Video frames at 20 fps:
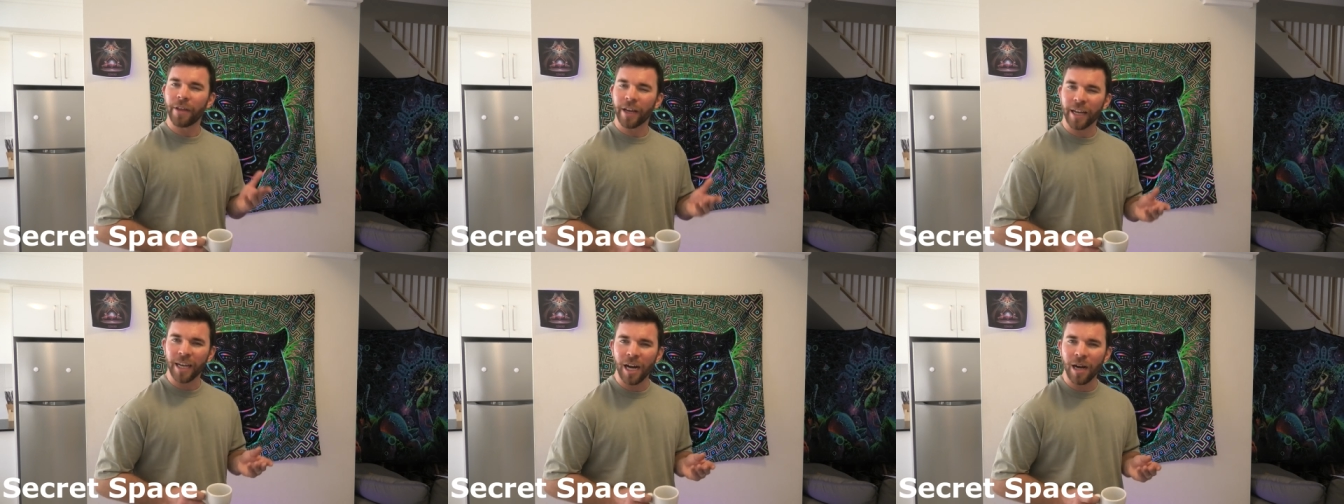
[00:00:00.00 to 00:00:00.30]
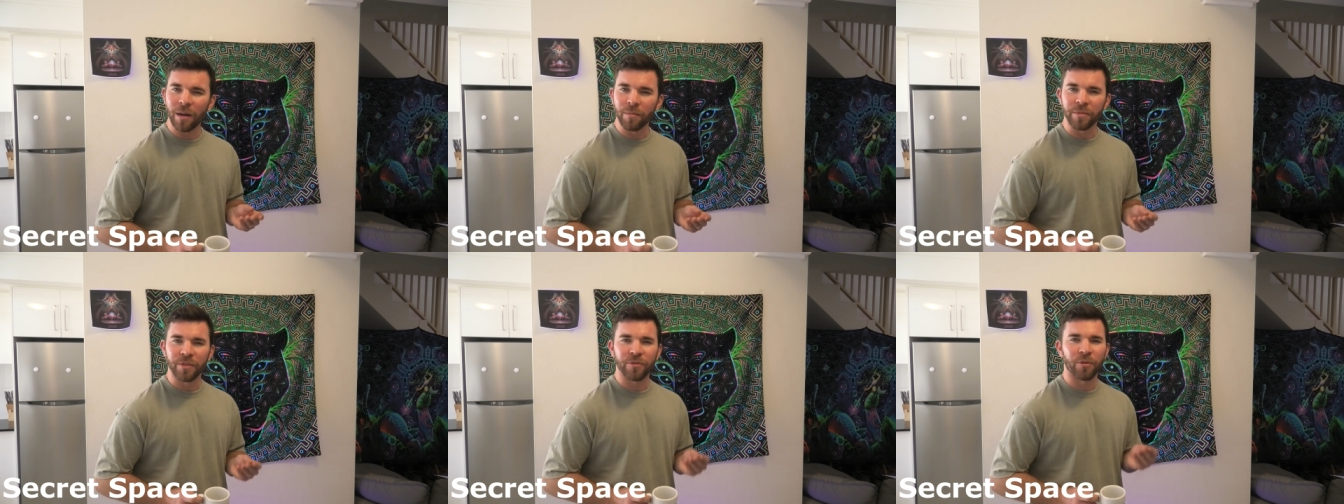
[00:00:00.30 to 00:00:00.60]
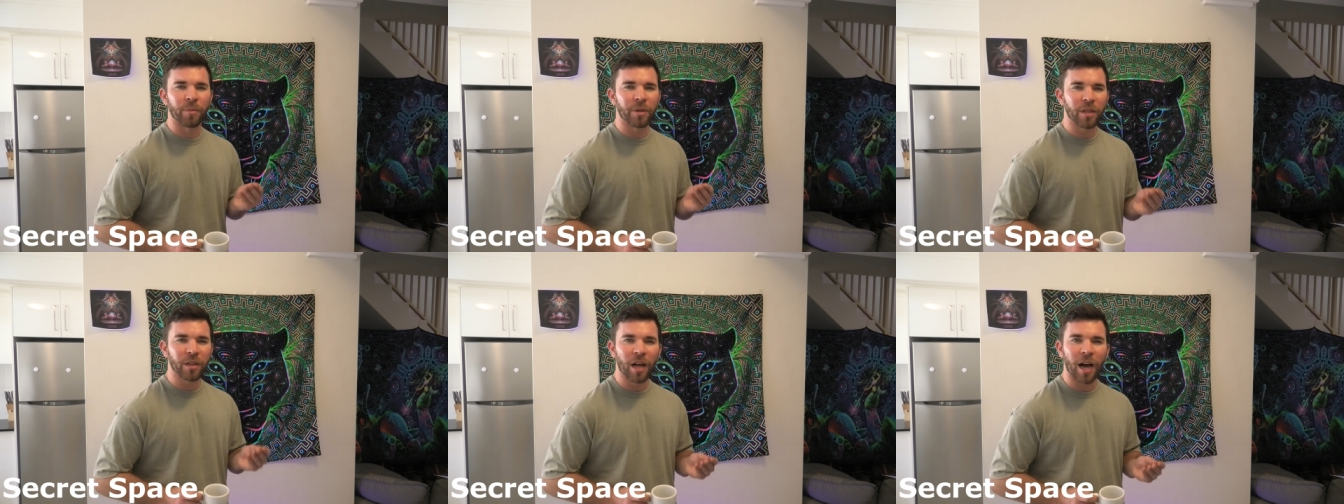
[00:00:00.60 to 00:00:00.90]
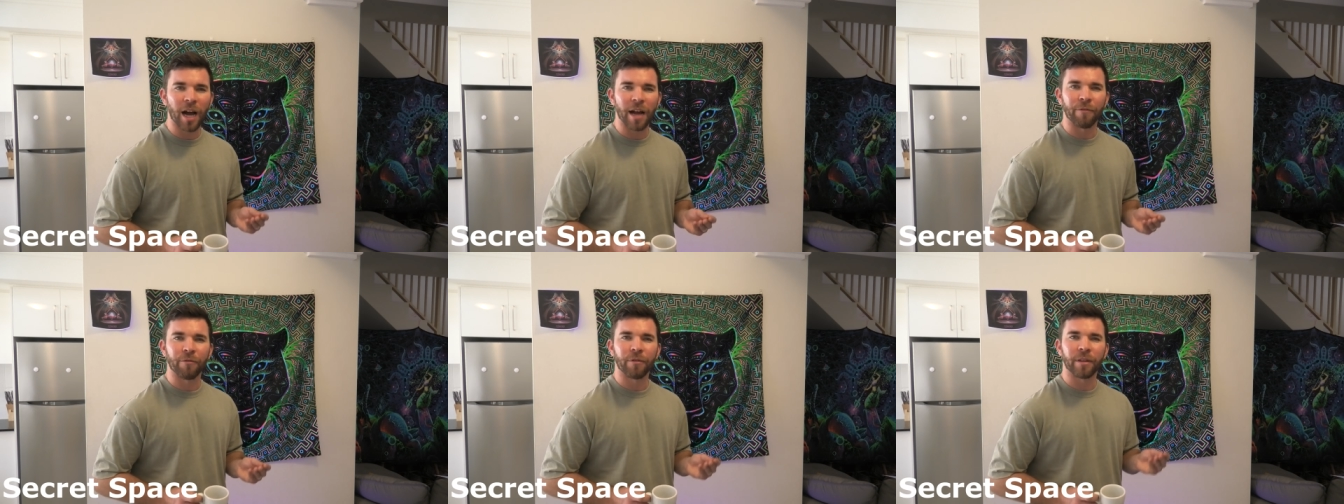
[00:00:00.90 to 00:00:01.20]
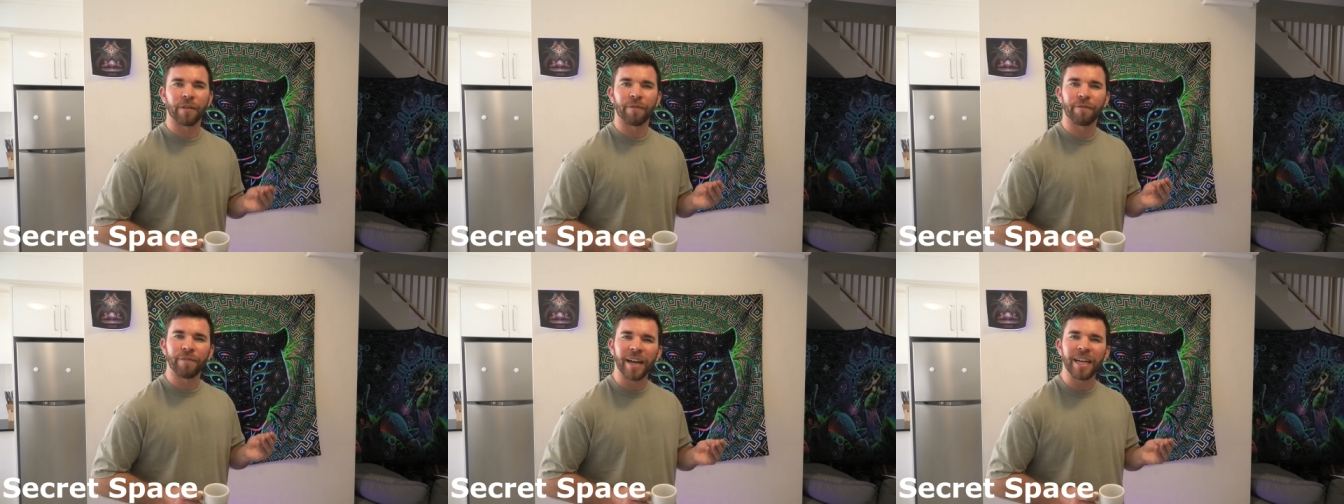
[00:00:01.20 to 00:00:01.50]
that comes from a life
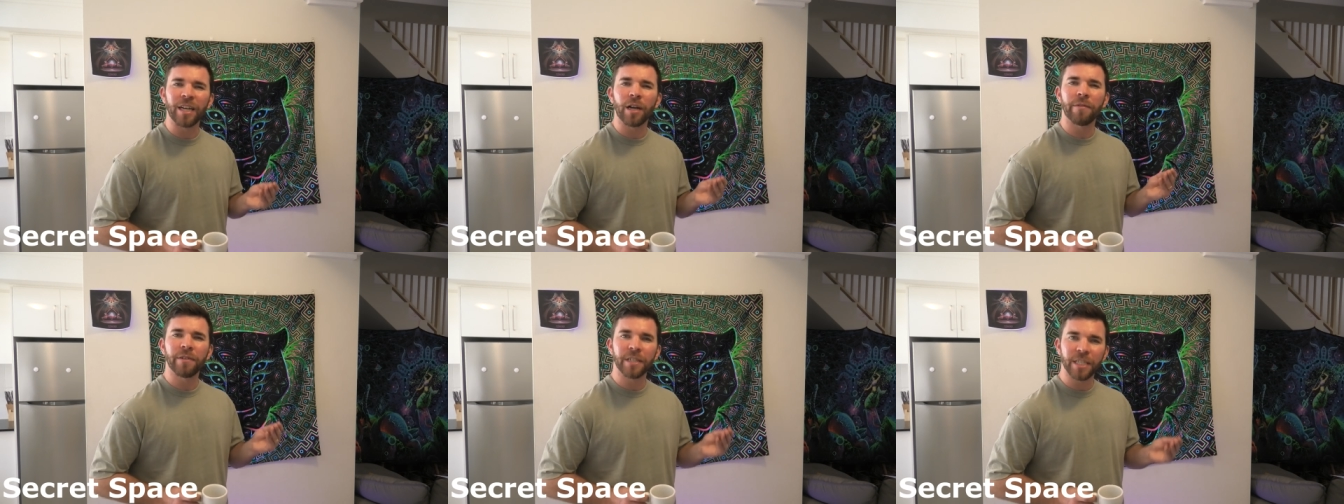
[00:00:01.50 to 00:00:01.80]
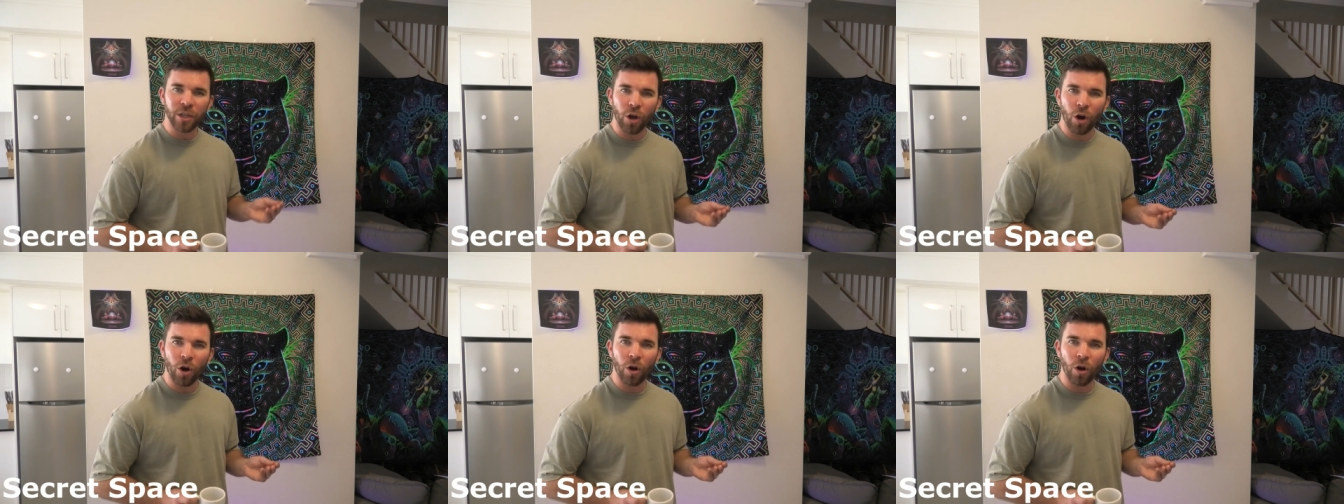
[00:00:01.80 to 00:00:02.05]
with a fate of its